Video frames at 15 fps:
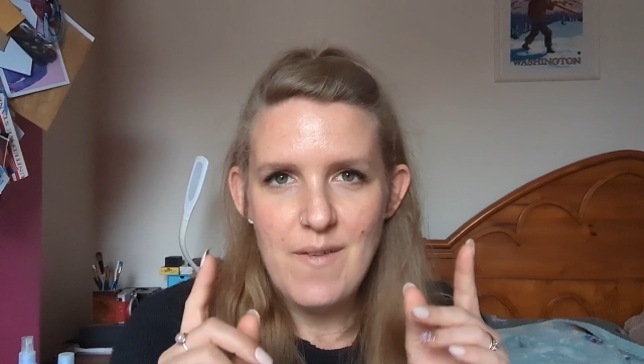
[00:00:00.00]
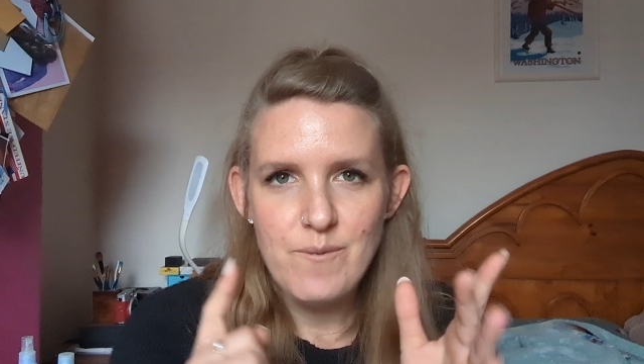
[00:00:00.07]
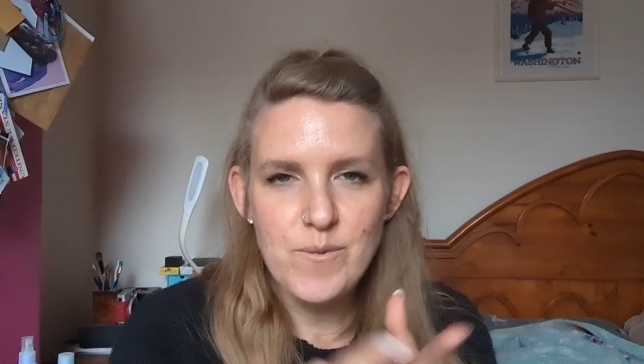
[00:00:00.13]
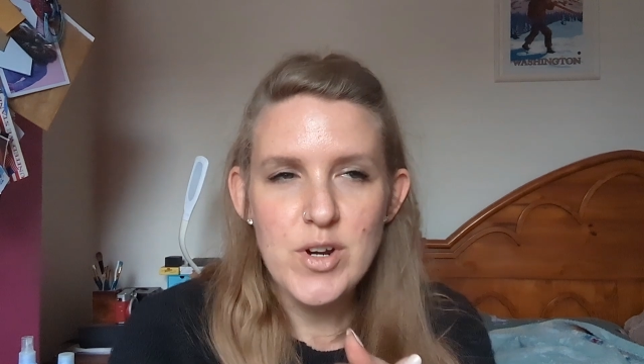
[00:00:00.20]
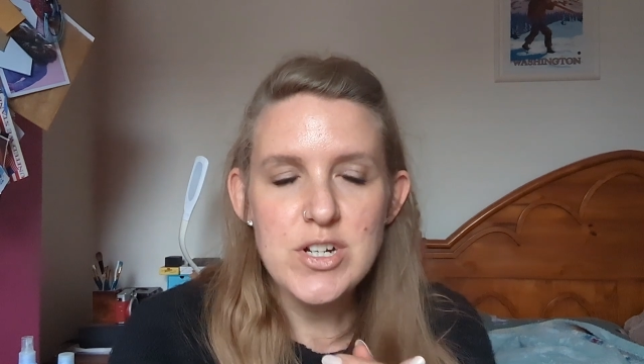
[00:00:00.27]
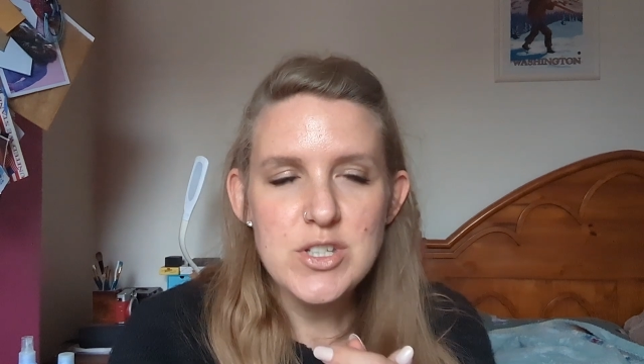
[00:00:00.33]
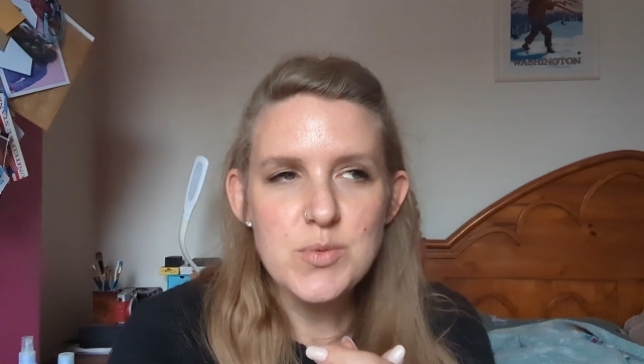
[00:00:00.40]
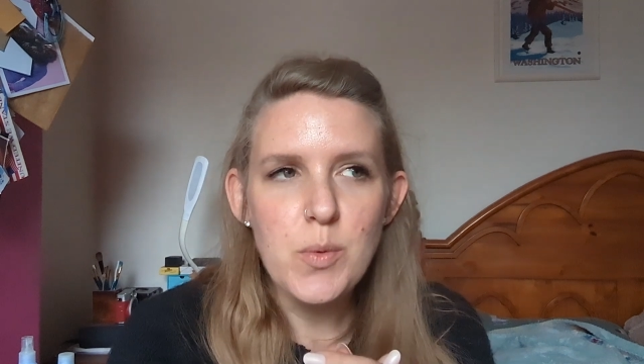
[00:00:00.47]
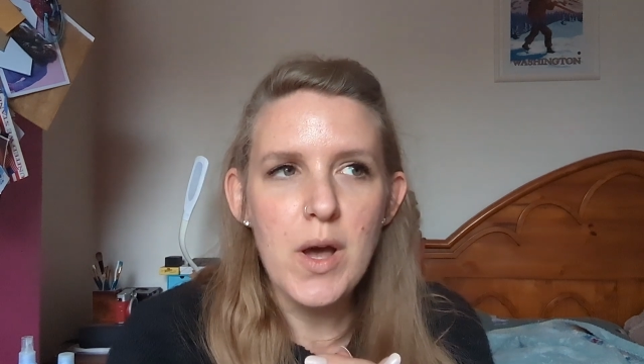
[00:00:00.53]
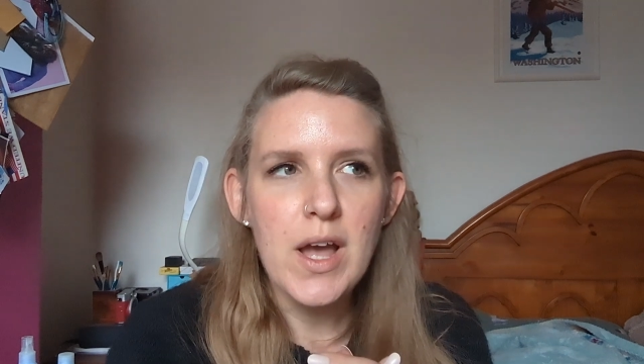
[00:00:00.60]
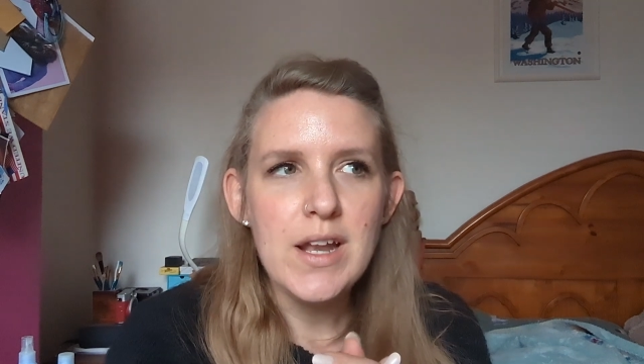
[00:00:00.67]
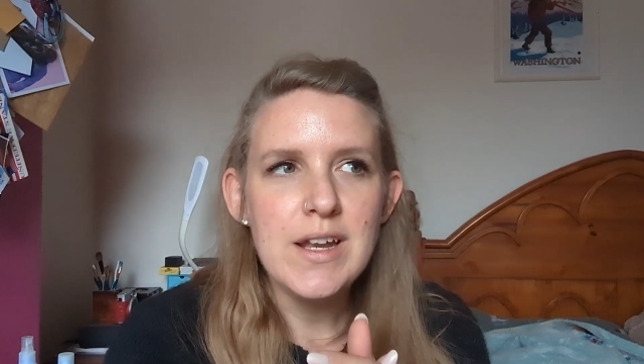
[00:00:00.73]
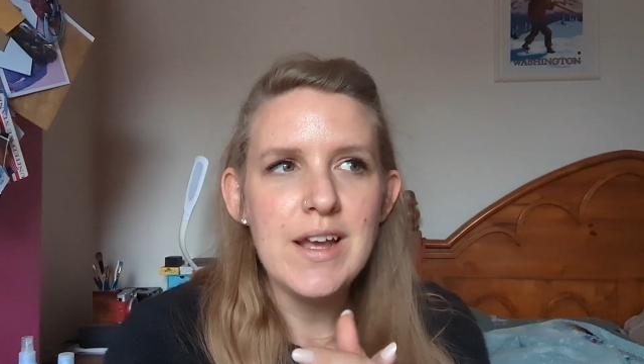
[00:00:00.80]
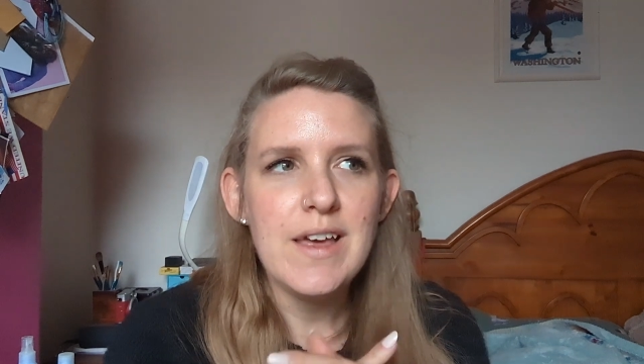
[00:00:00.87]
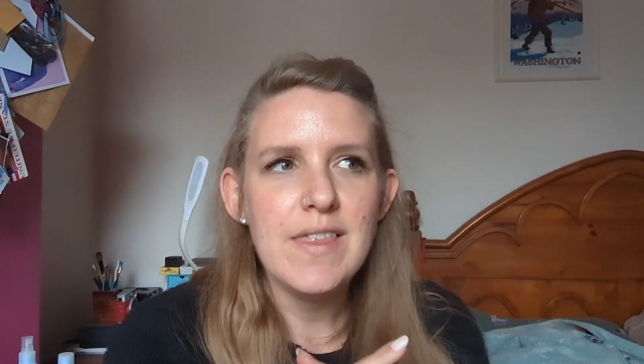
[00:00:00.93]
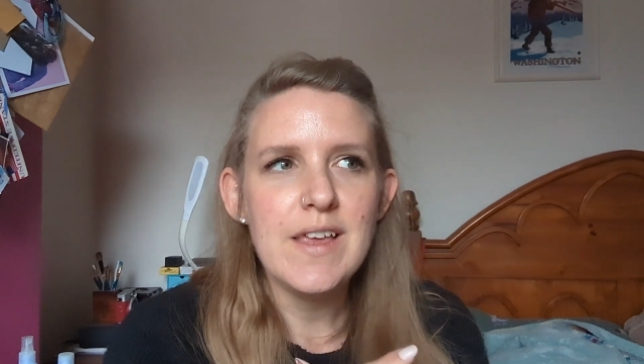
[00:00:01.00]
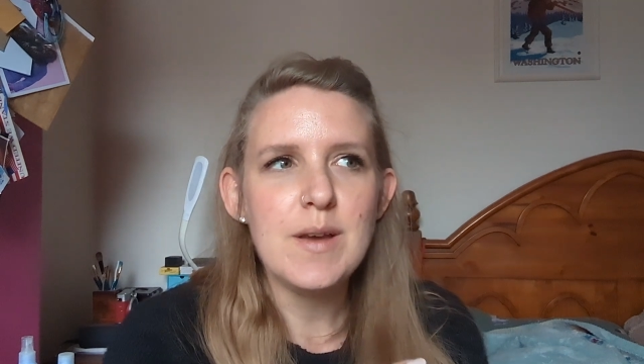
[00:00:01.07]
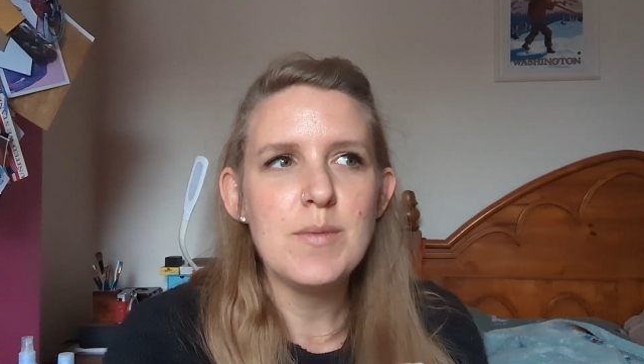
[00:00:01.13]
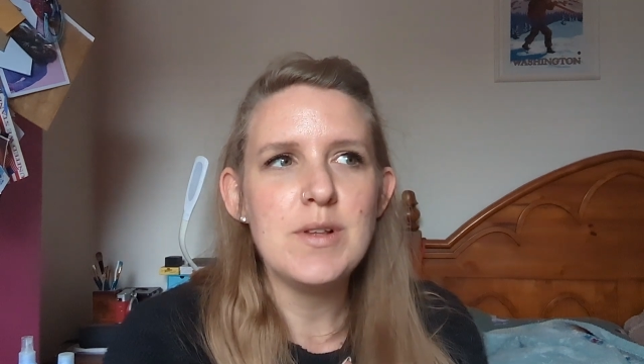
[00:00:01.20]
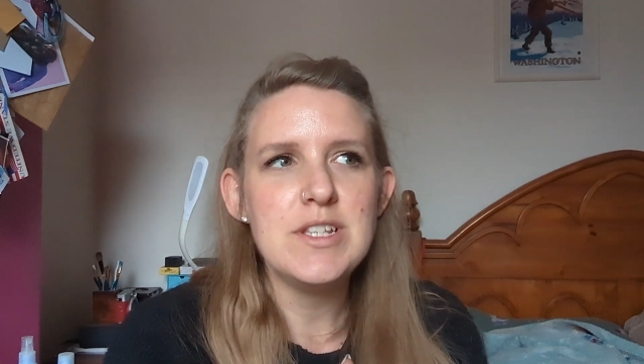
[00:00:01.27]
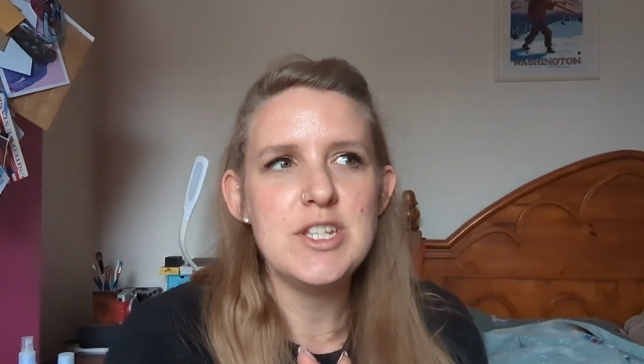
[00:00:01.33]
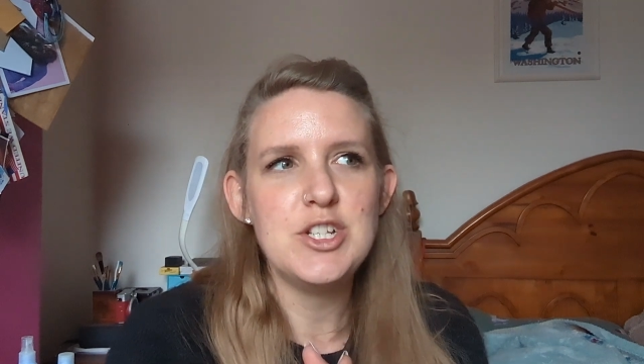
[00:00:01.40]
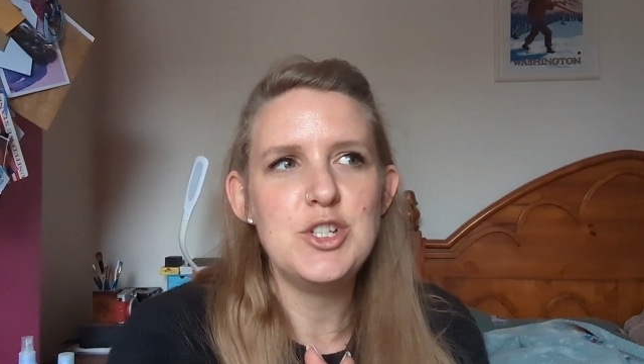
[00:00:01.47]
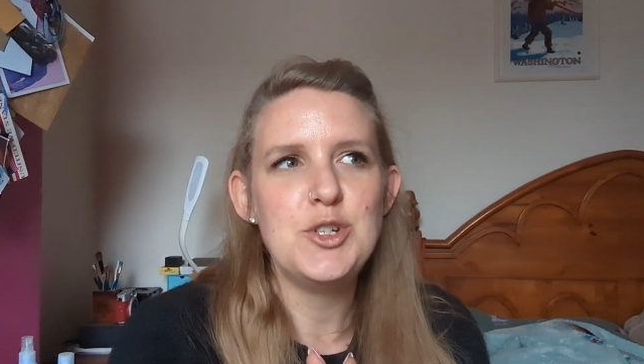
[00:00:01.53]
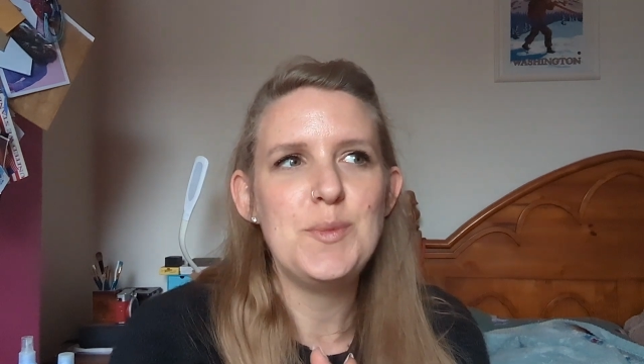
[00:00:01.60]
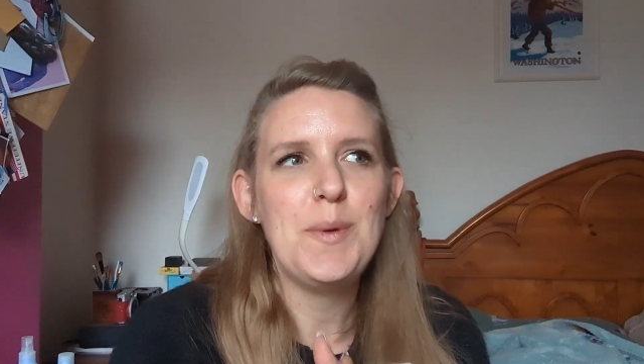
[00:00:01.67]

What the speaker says: First one, I think I'm gonna listen to